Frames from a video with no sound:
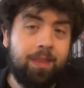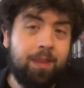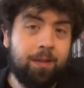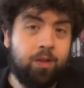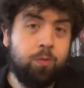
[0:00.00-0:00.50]

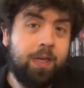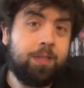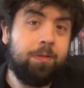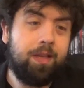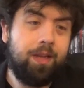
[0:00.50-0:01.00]
The
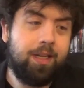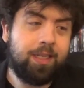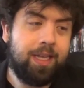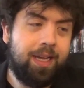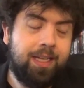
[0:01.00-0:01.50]
twist with it
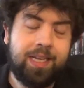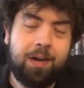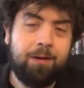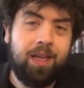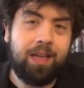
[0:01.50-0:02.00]
is that he's
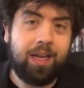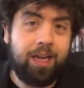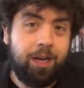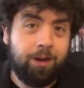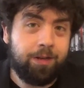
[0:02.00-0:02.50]
not really like a
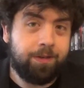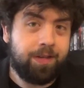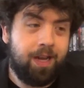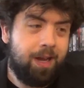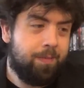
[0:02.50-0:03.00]
Kirito
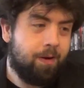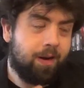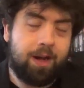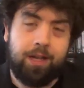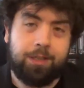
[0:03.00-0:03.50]
type or a
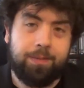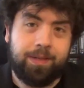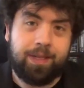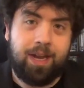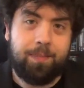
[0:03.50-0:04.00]
Kazuma
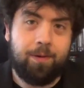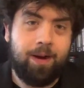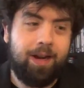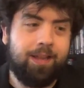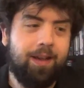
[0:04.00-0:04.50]
type or
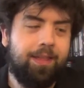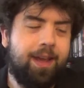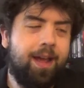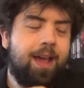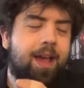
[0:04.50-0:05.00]
anything like
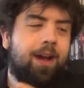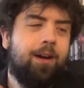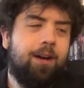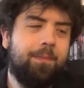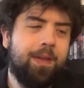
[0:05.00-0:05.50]
that.
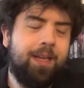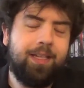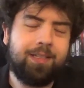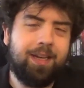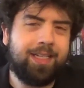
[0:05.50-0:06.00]

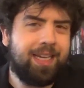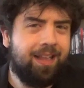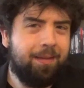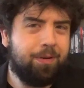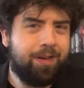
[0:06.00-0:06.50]
He's a
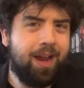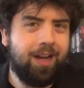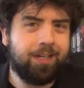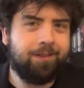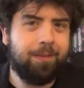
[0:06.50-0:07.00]
silent
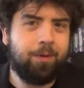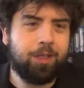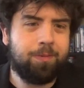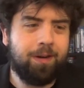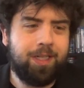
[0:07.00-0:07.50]
protagonist for the
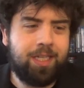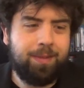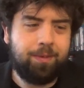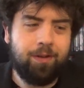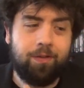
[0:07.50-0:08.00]
most part. He
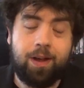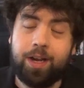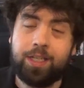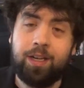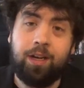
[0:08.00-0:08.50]
seems to have
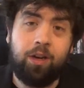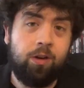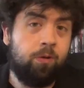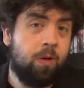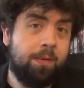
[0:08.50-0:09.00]
lost a
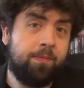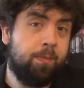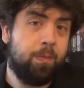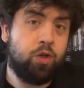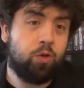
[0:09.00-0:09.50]
great
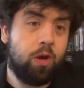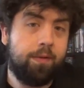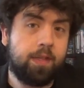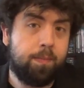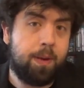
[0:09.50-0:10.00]
majority of
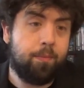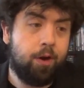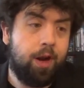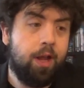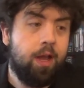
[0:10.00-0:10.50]
his memory.